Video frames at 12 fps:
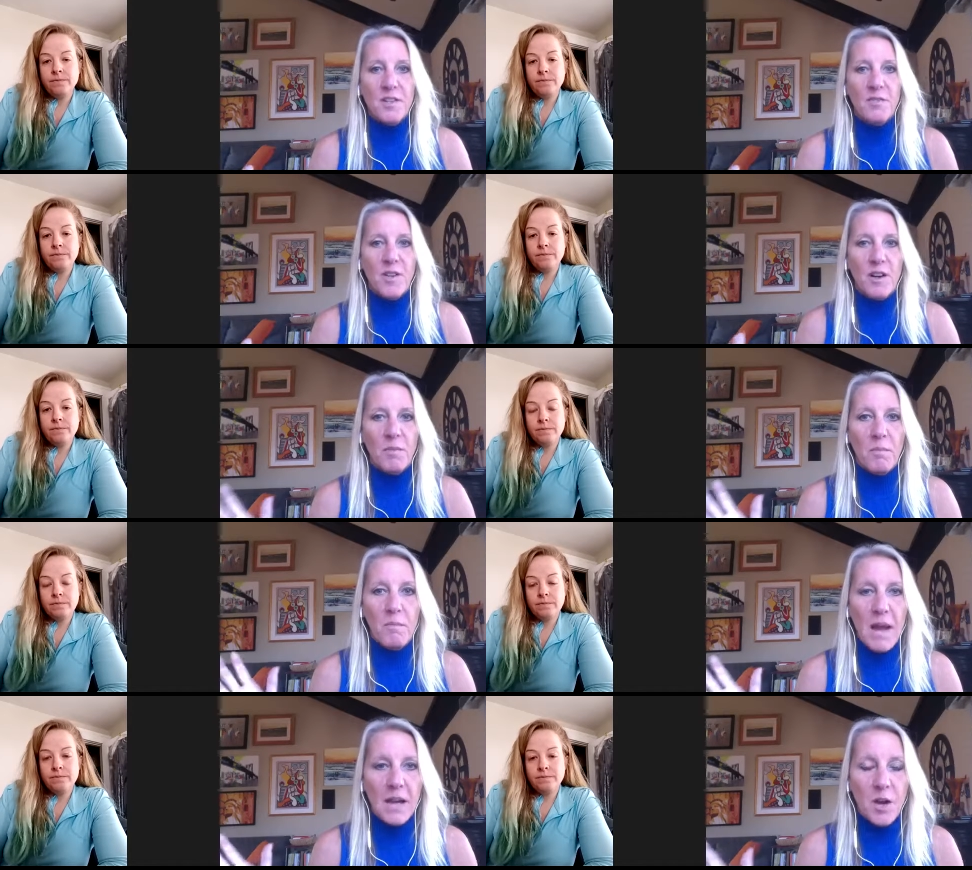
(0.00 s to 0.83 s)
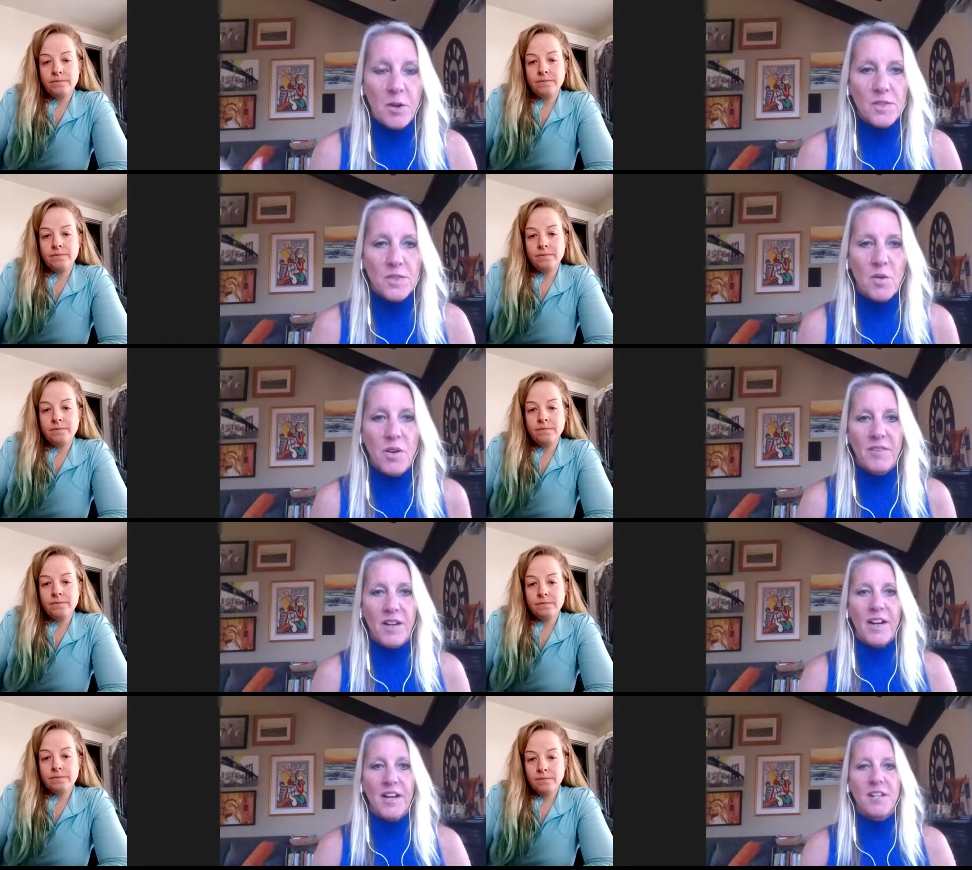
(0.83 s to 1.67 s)
Speaker 1: If their main hosts go on
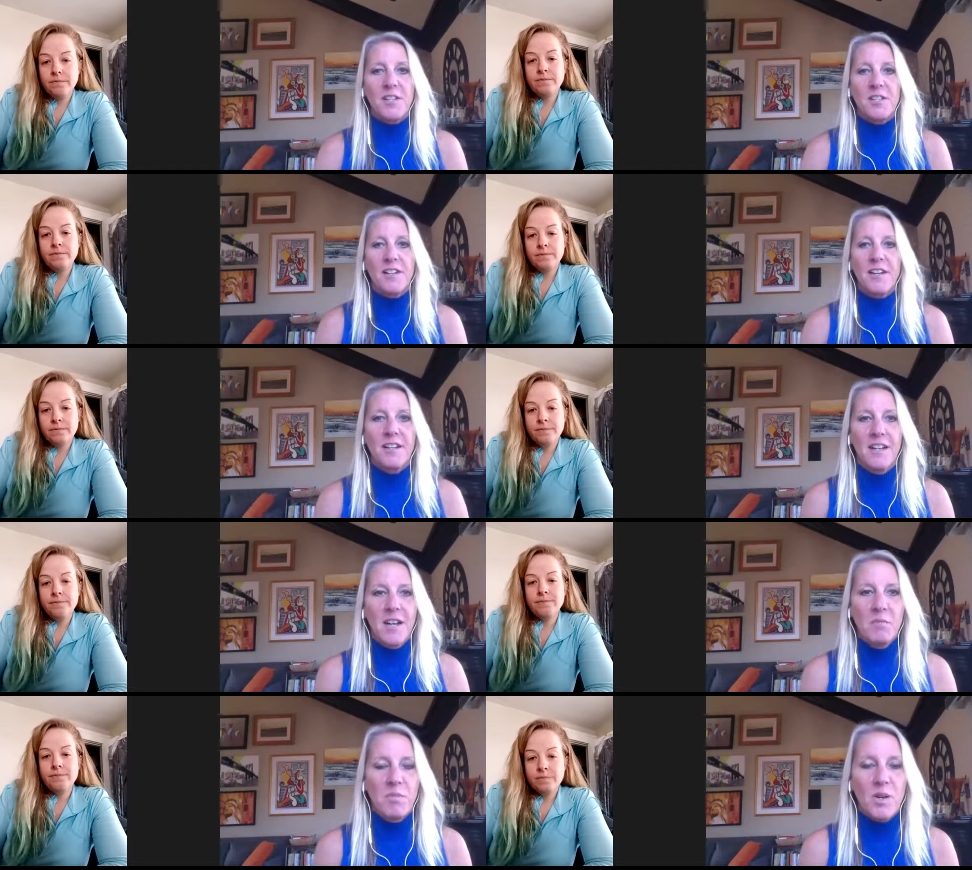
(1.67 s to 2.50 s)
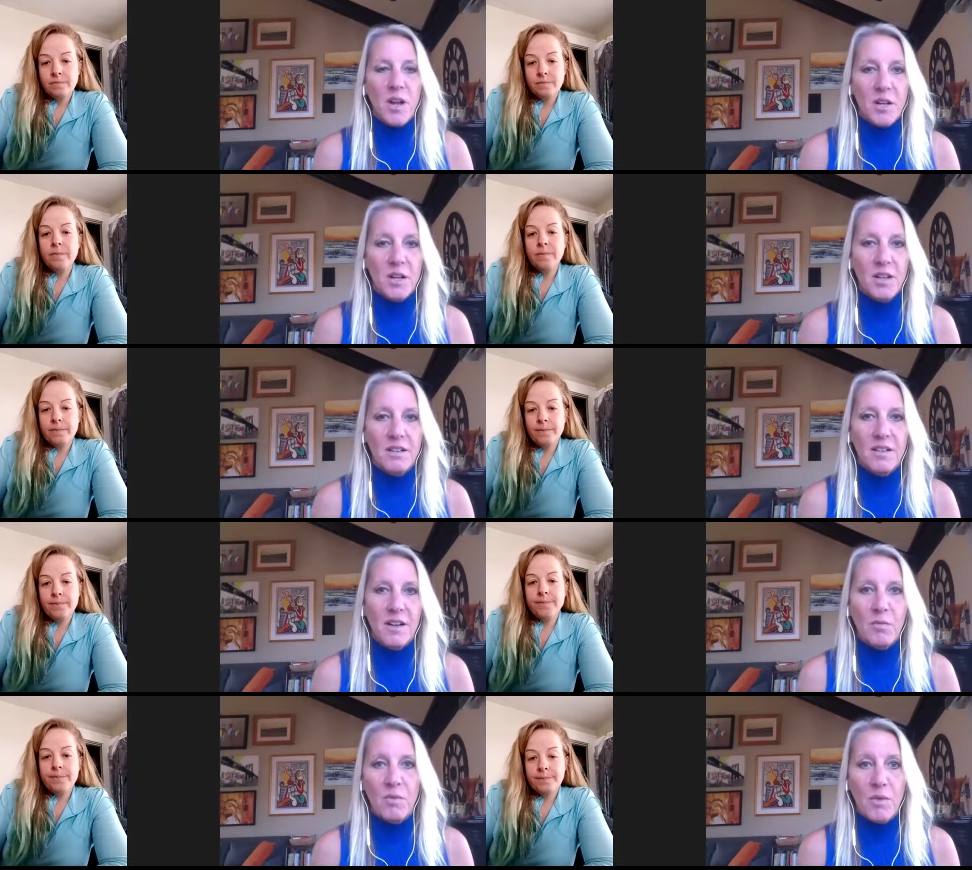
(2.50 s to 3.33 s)
vacation, they put on
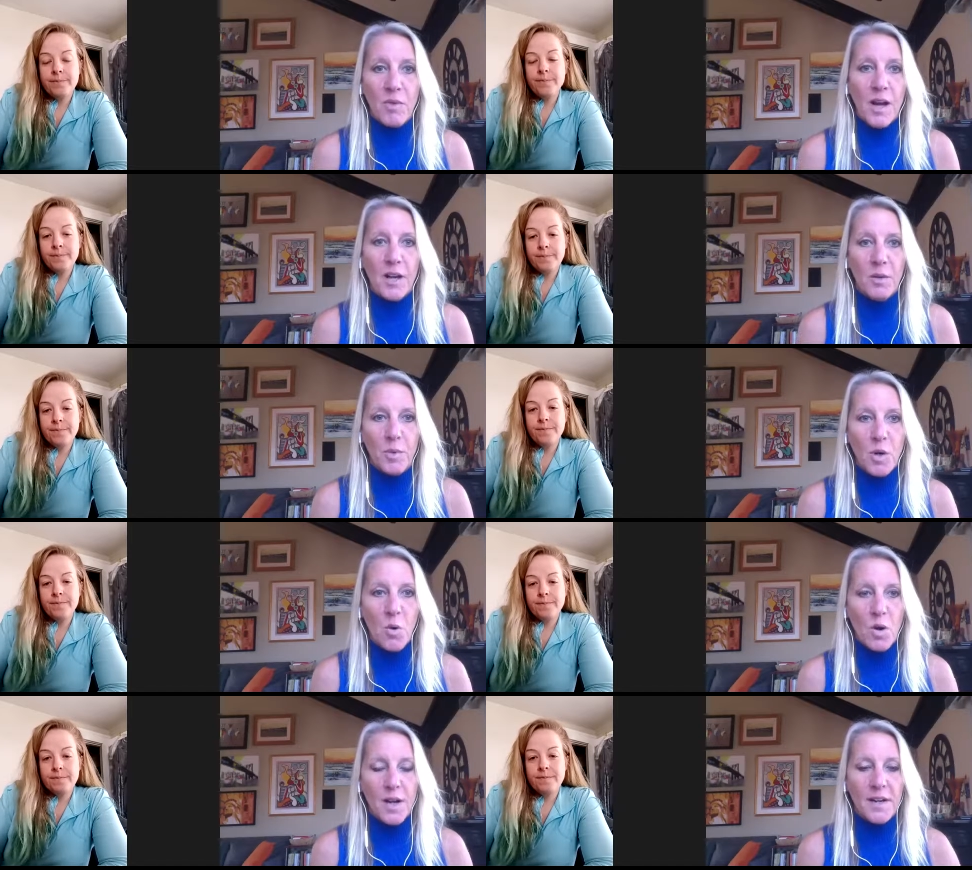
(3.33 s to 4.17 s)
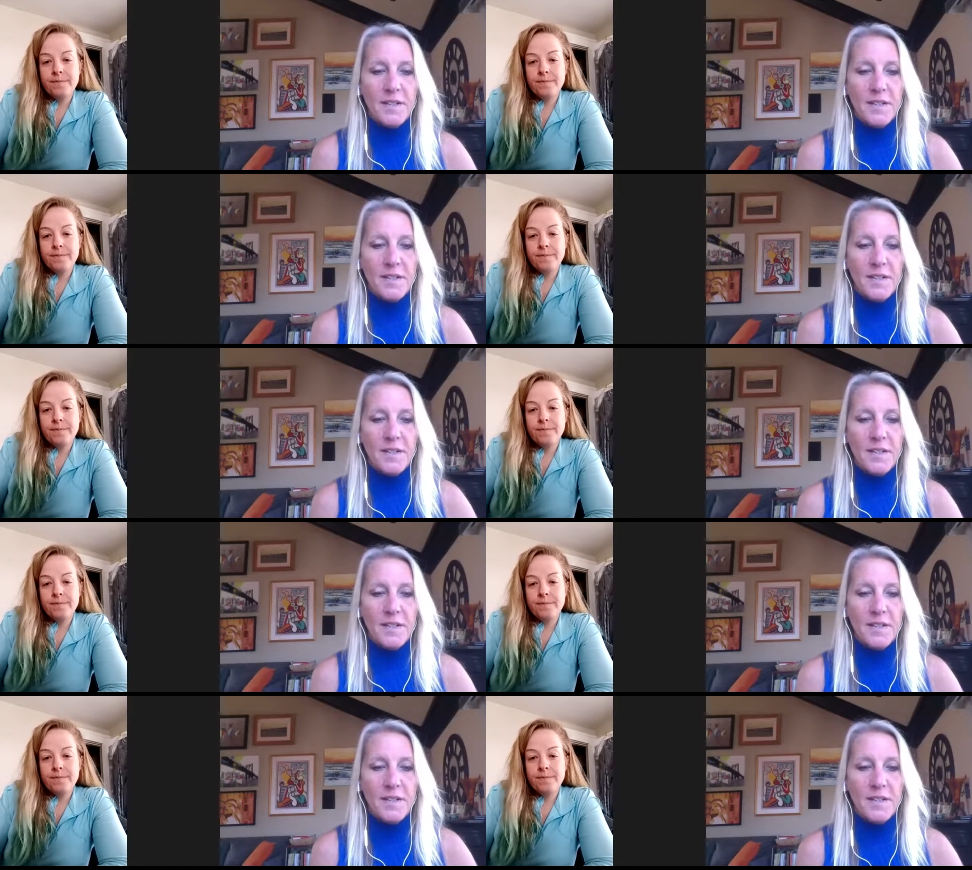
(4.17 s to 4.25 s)
a regular recording.